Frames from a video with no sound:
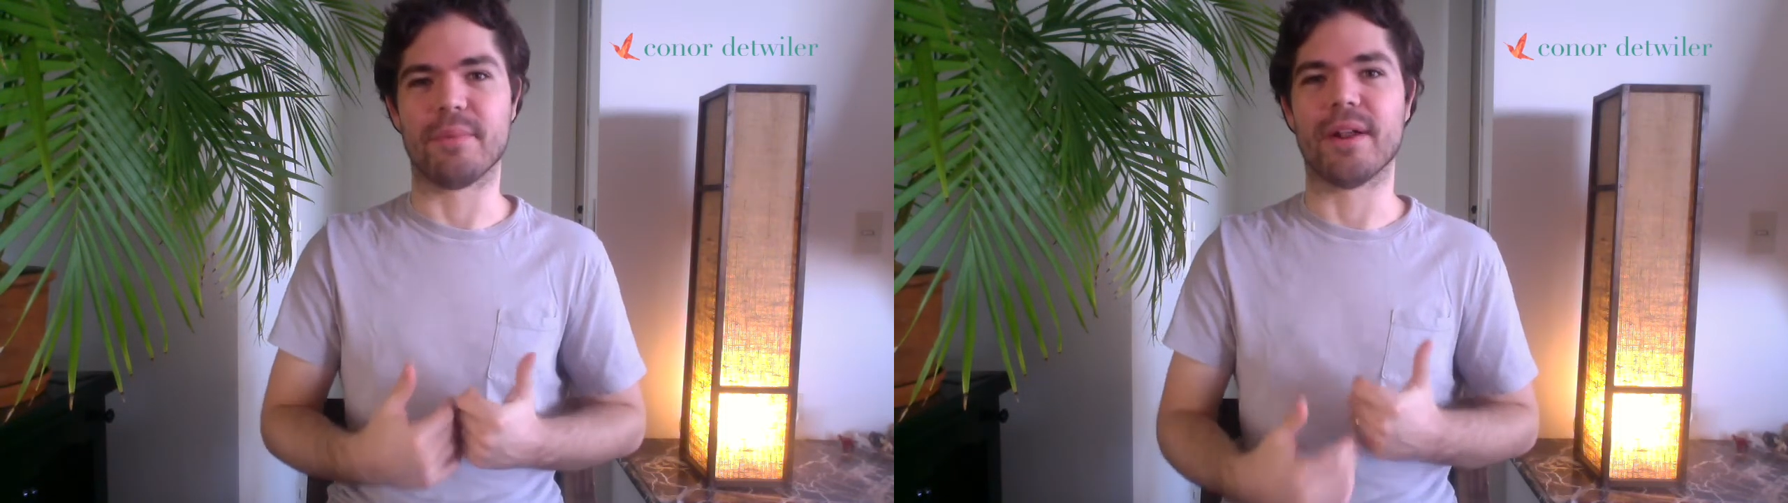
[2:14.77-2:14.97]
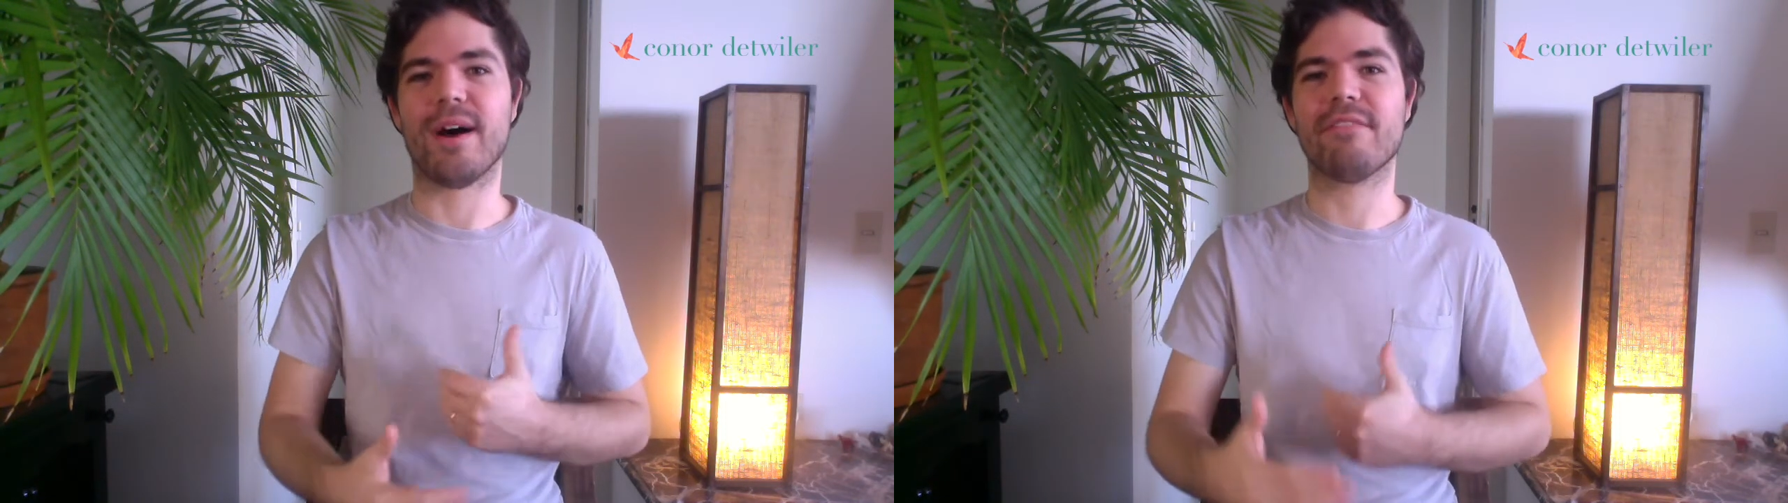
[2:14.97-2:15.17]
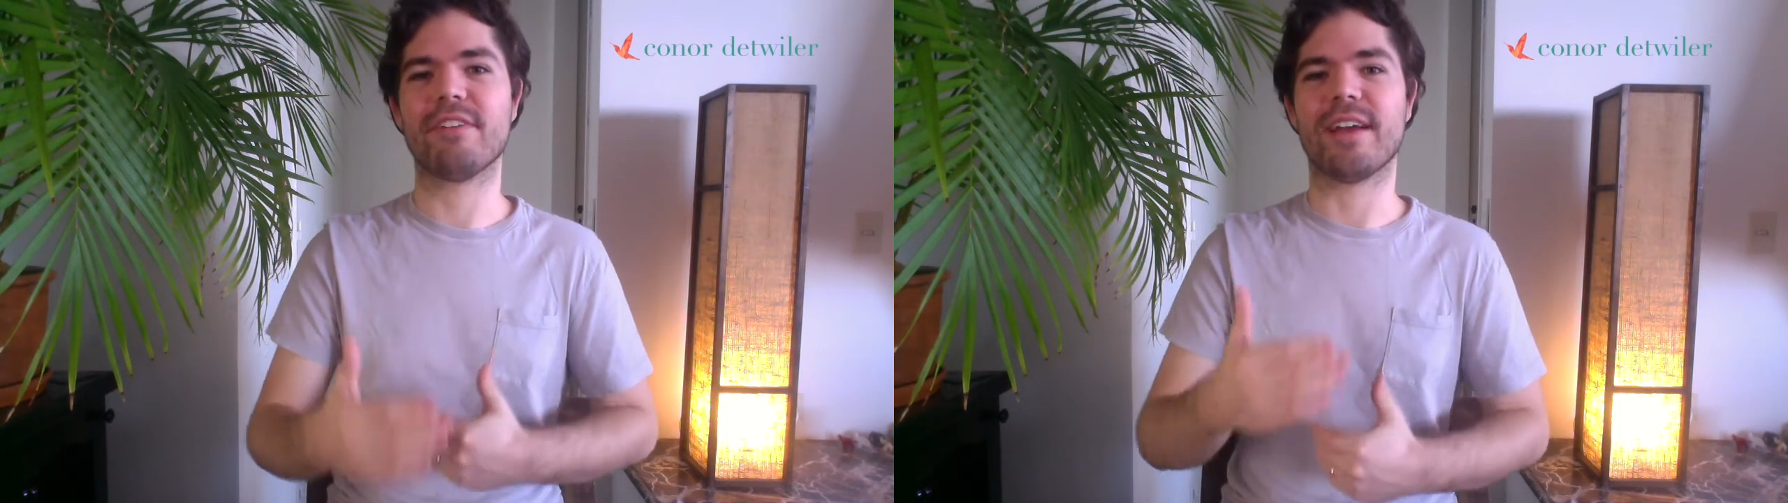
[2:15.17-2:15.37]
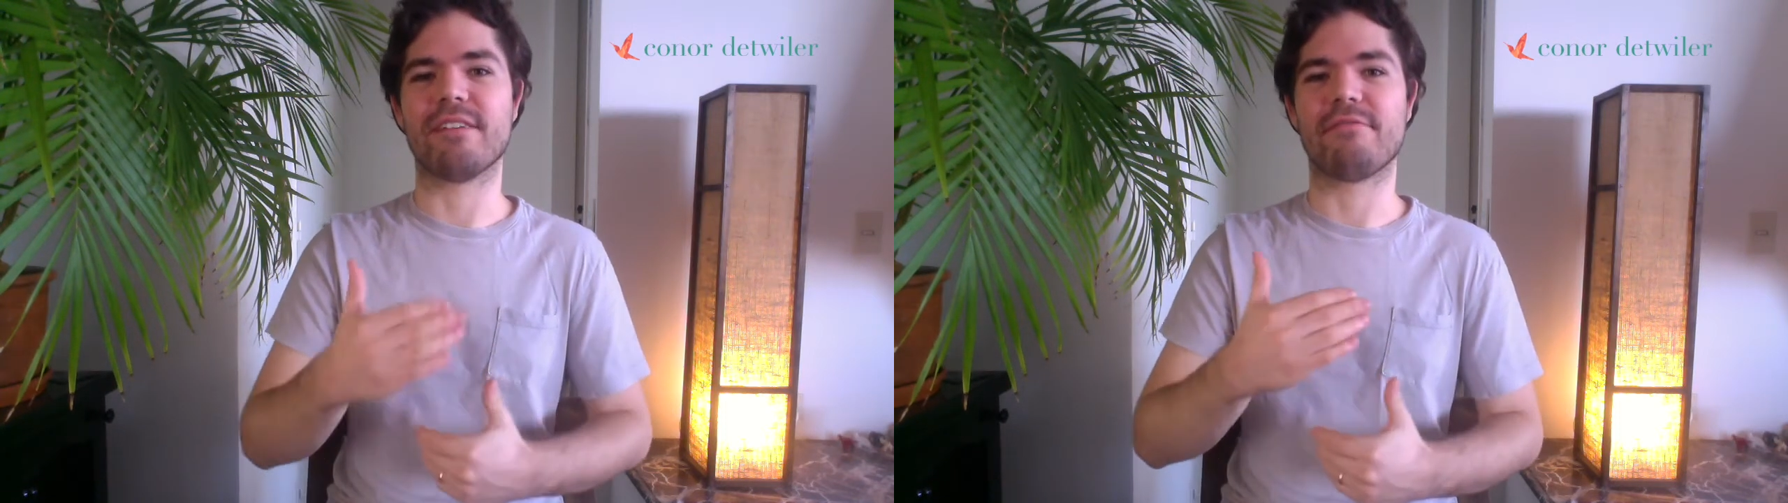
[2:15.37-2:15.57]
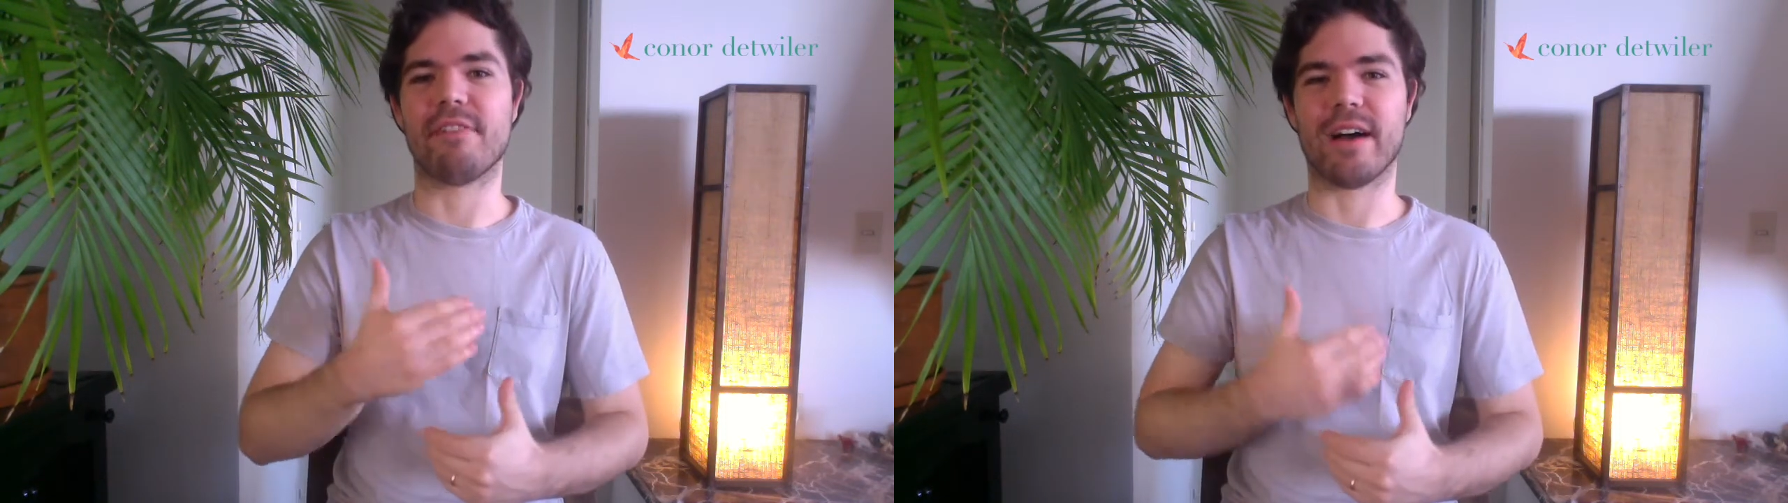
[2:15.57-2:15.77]
But often I
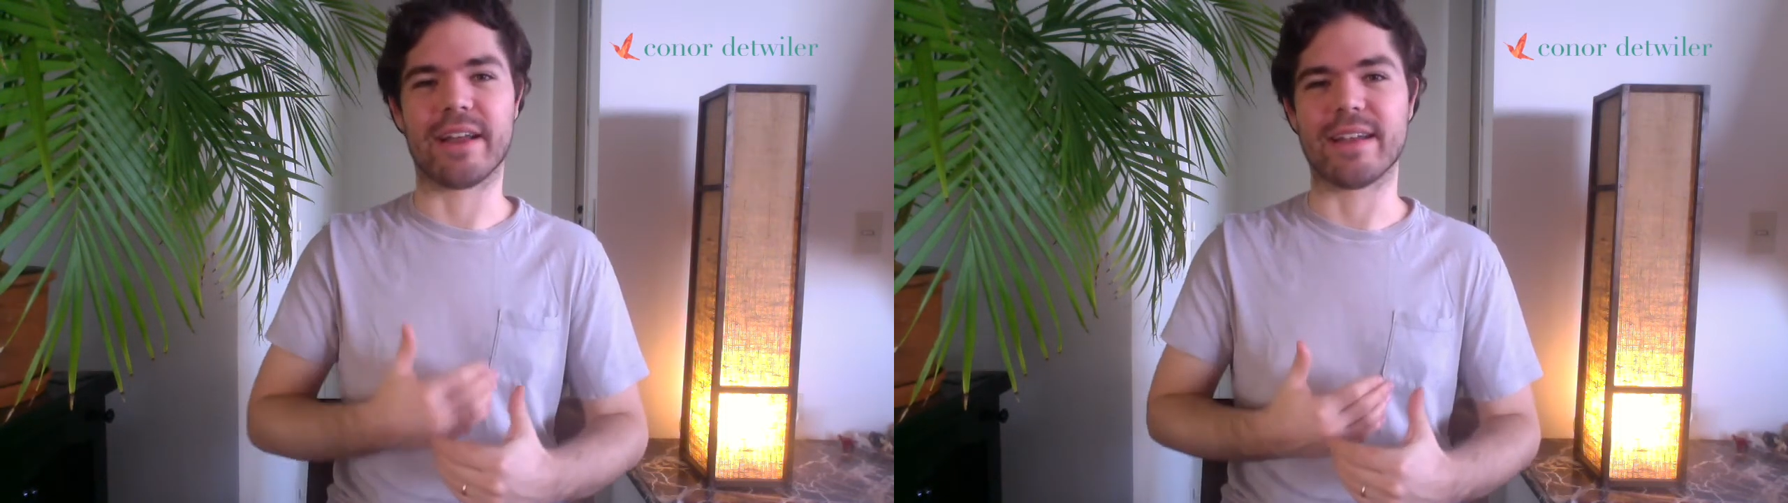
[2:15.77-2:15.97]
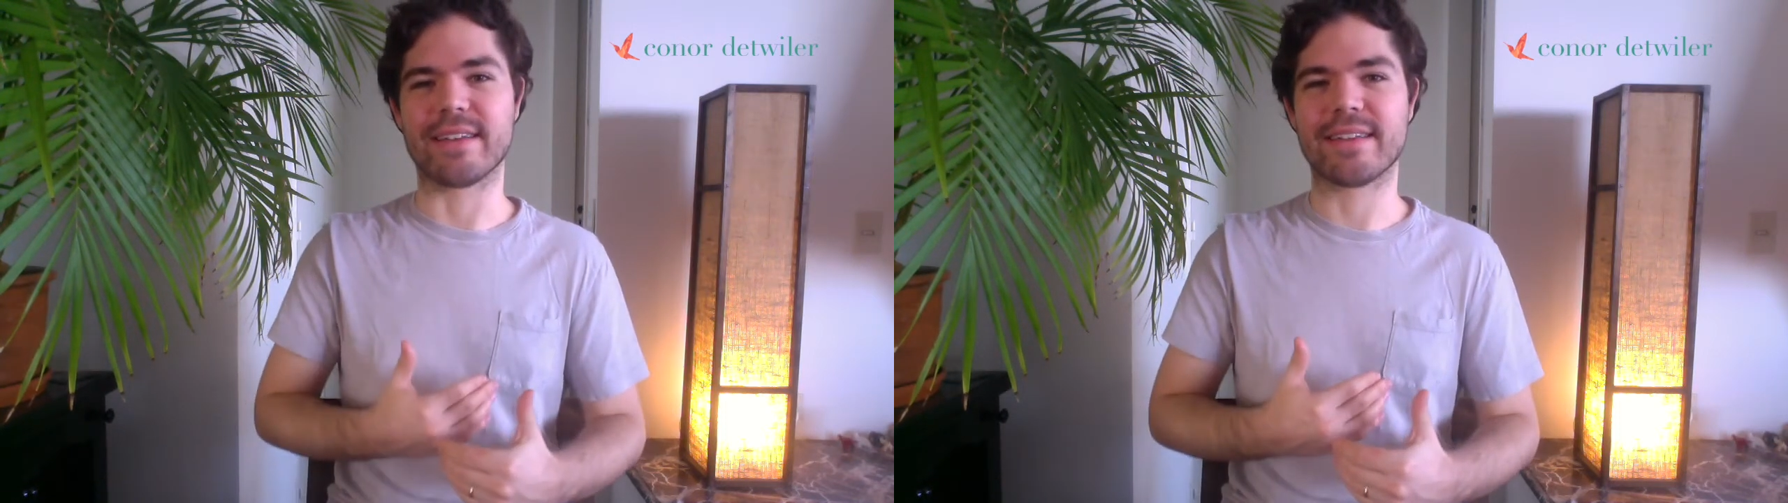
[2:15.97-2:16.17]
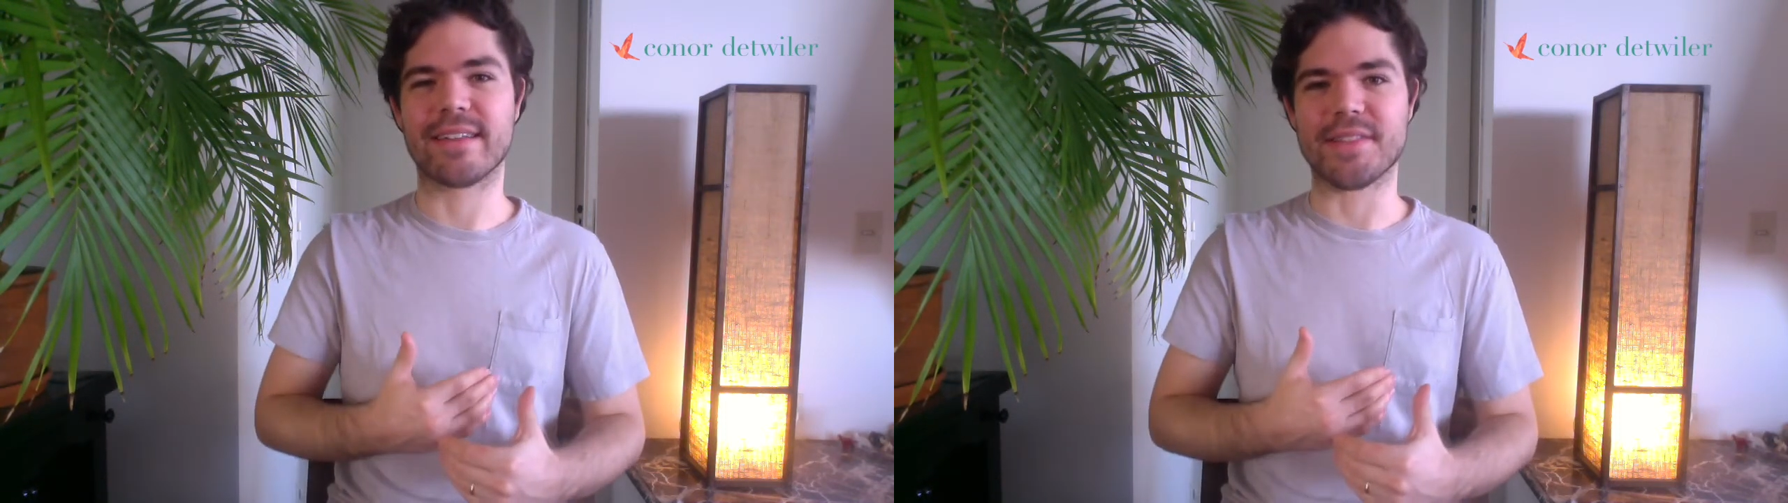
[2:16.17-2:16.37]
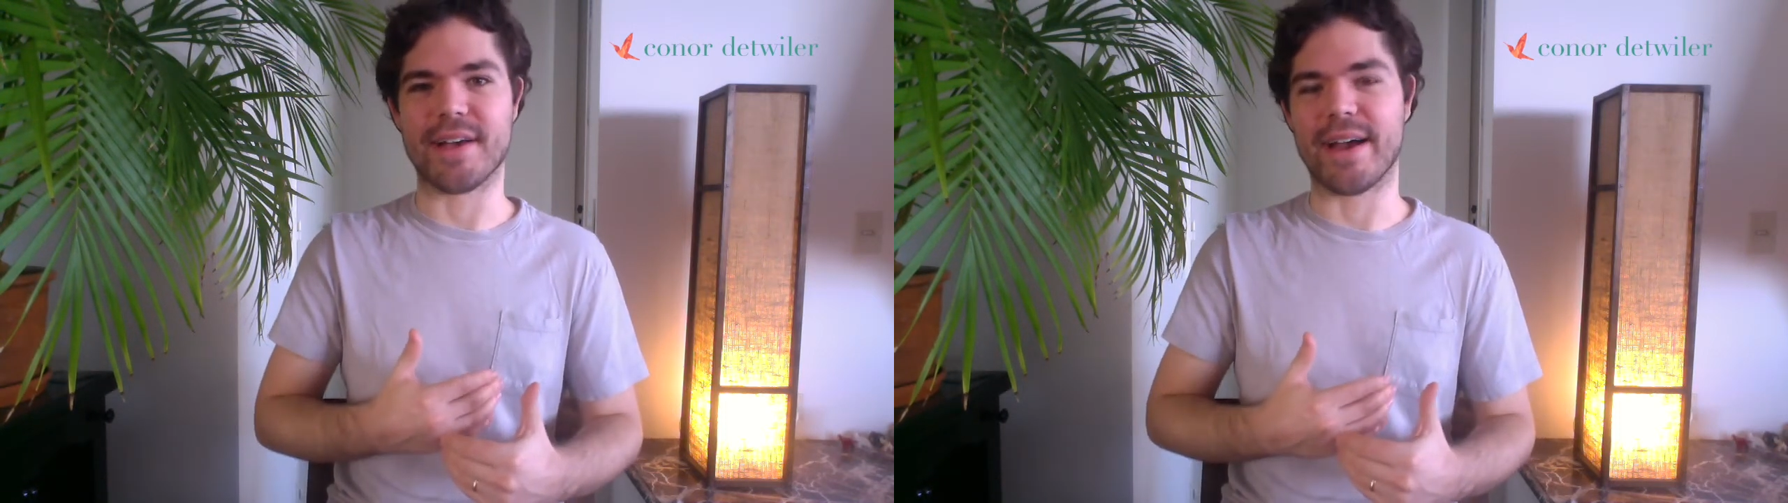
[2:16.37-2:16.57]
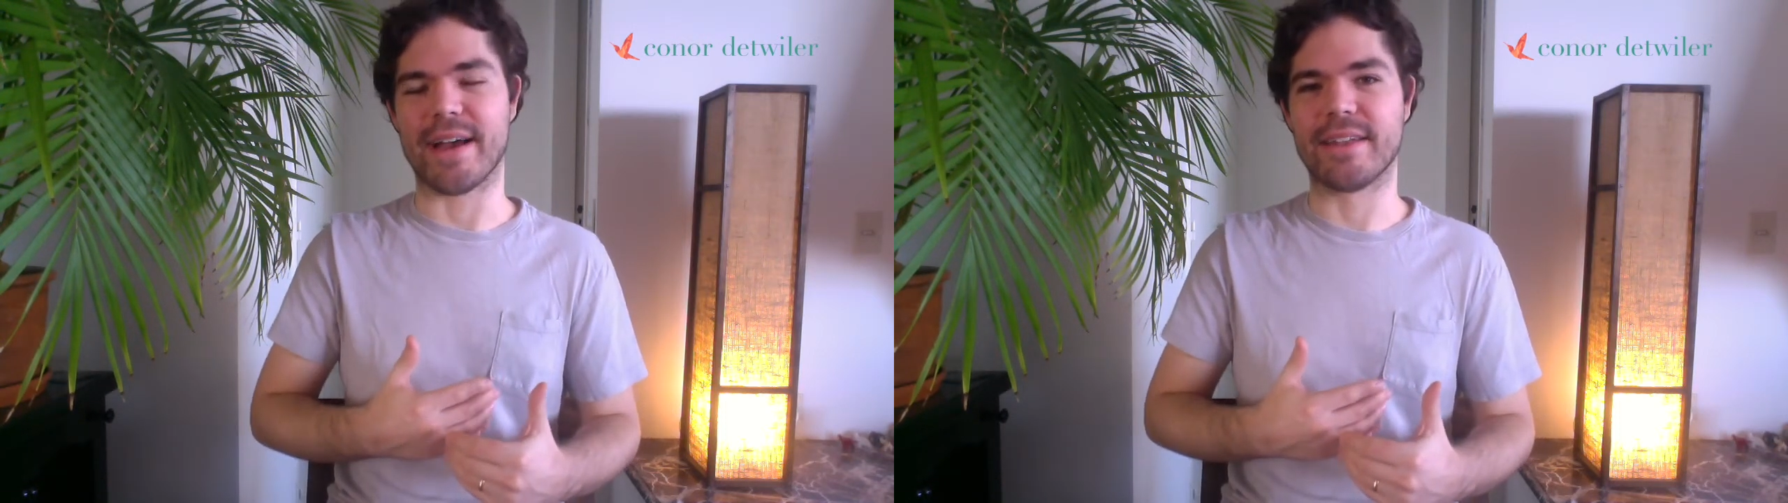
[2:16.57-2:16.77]
find
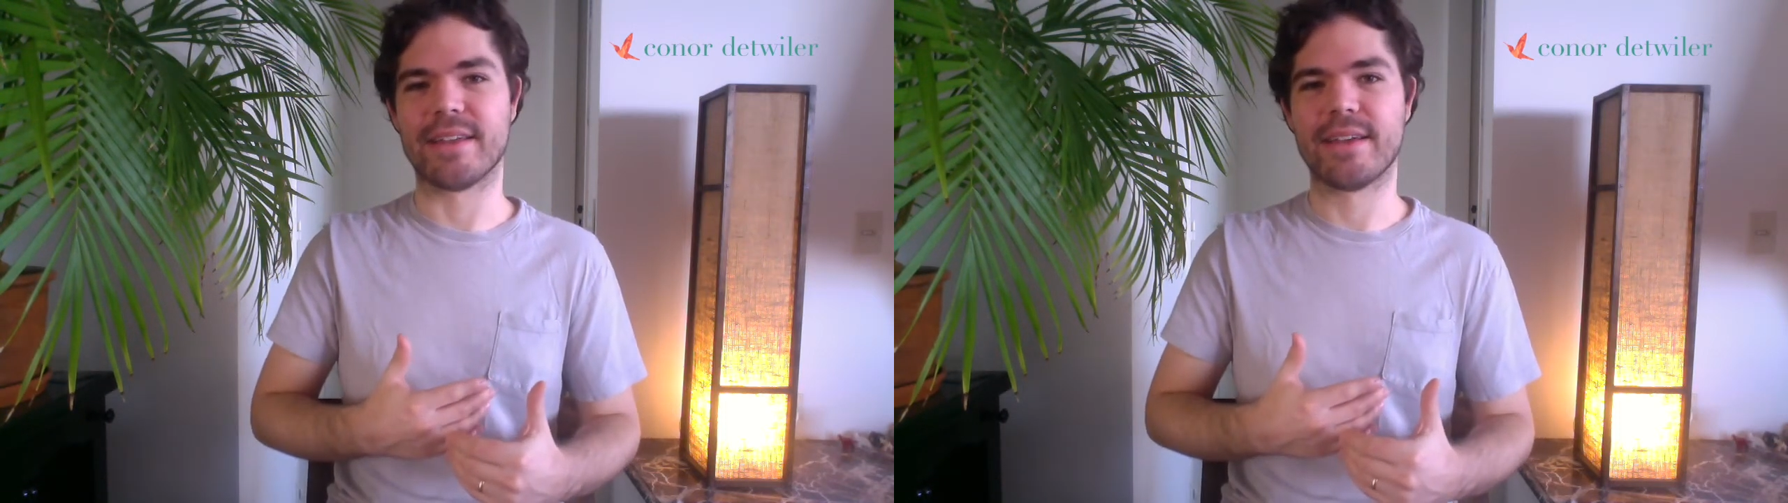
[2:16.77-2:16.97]
that